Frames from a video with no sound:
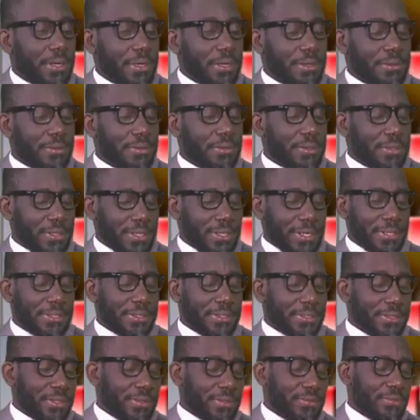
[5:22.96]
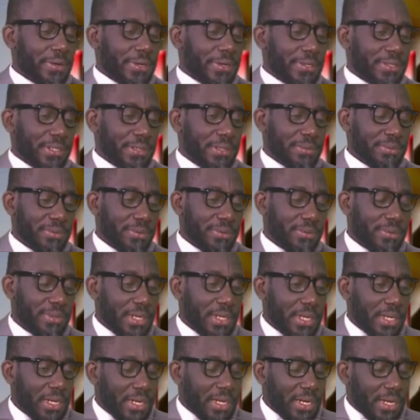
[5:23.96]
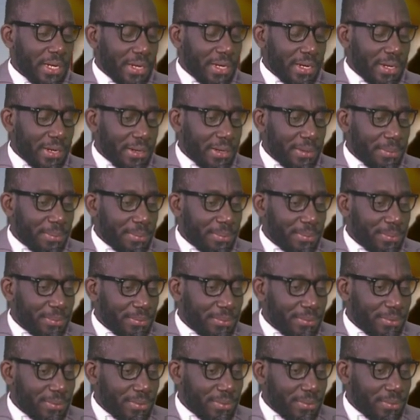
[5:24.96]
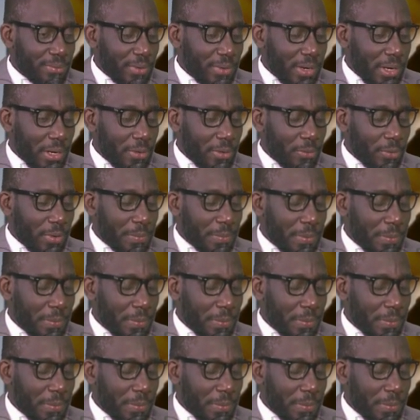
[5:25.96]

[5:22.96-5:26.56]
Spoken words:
society today, for example. When